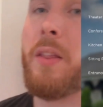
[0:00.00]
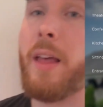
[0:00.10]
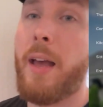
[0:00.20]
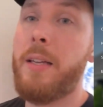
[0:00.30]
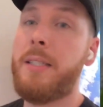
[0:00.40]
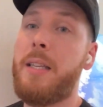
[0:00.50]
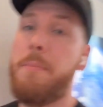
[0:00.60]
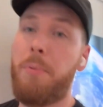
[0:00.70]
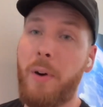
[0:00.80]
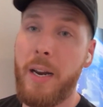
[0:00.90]
That is the
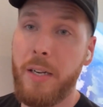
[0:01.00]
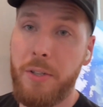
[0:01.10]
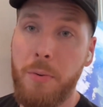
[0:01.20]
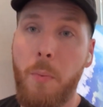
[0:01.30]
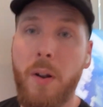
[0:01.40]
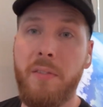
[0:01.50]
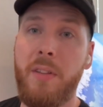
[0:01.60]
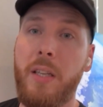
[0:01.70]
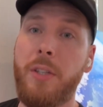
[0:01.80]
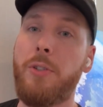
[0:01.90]
brain to one of
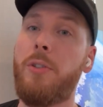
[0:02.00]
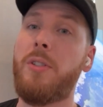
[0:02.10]
the control